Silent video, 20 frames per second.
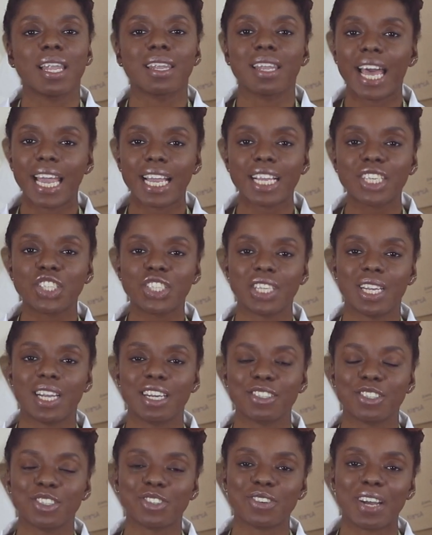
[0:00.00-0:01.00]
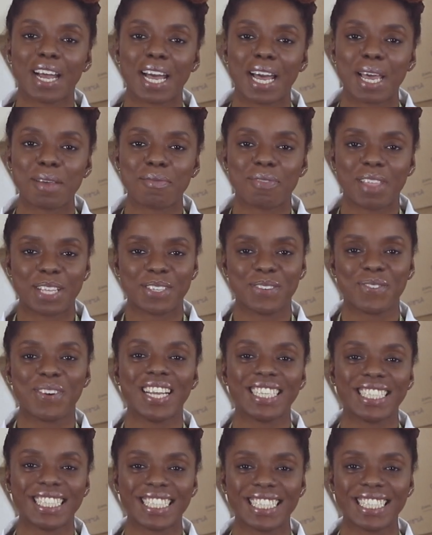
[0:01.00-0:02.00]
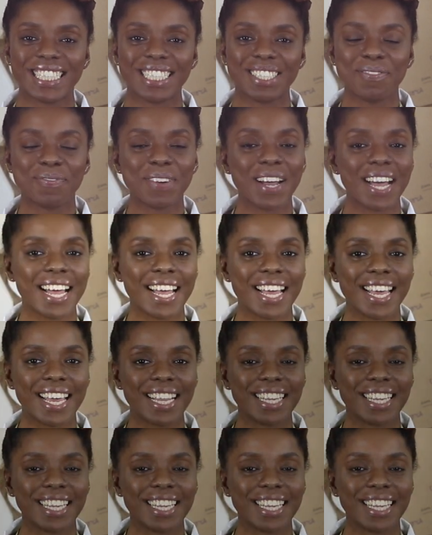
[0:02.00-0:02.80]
Like, share, subscribe. Thanks for watching. Bye.